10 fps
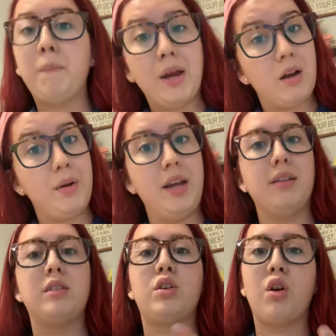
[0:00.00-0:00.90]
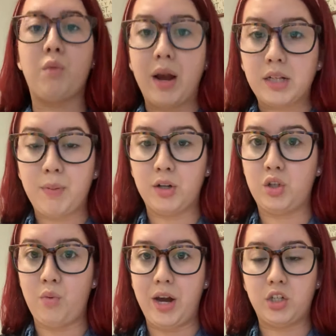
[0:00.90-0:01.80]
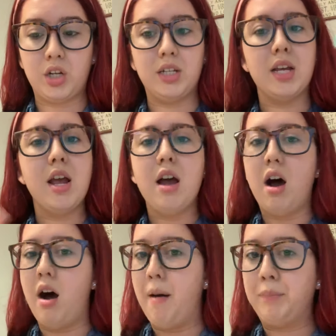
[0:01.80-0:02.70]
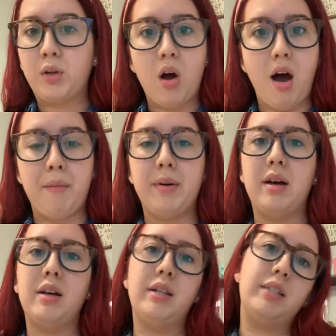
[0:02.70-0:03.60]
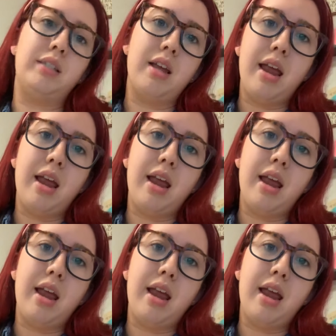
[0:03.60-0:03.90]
periods, correct punctuations, commas,